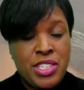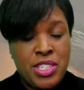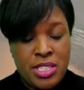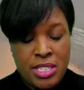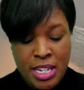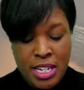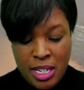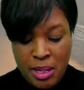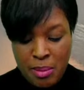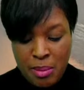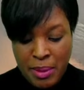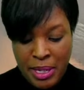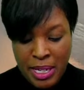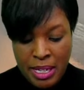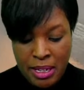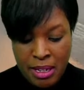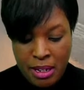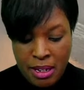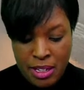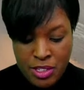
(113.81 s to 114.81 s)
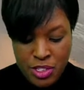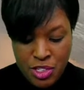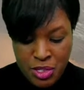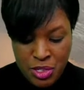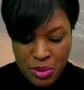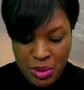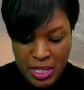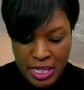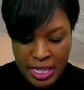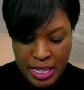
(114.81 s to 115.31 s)
She's going to be
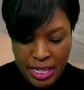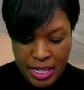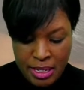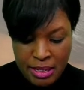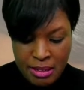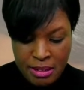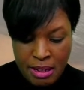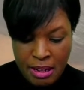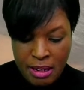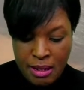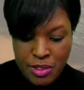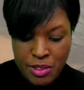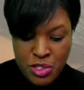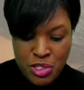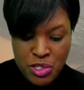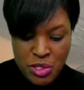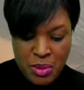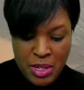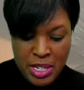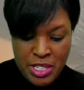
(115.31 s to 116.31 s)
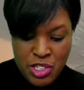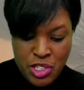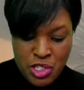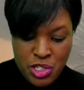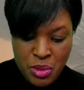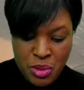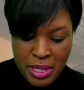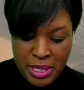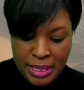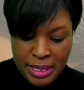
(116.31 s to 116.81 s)
tuning in to us
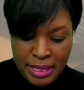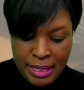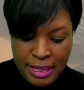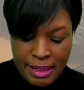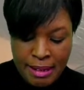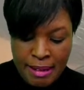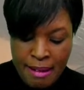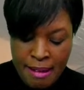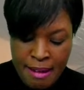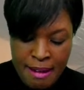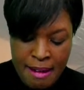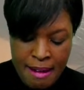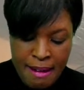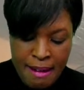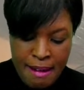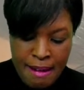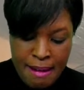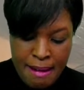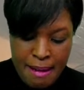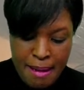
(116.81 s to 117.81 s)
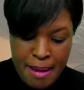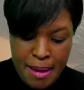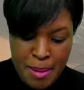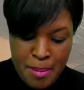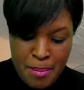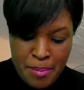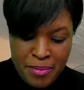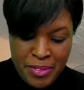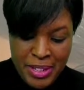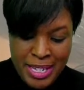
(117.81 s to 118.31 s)
shortly
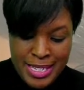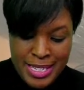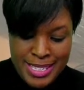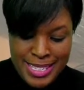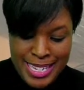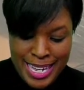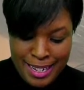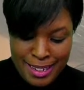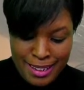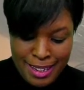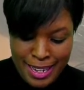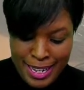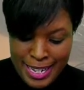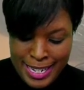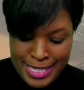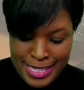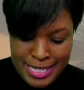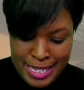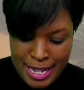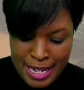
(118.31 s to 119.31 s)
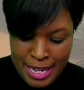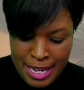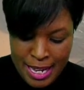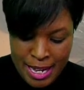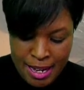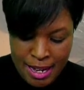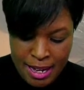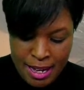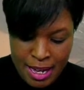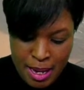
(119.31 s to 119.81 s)
via satellite.
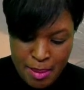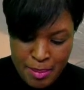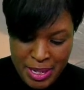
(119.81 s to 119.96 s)
In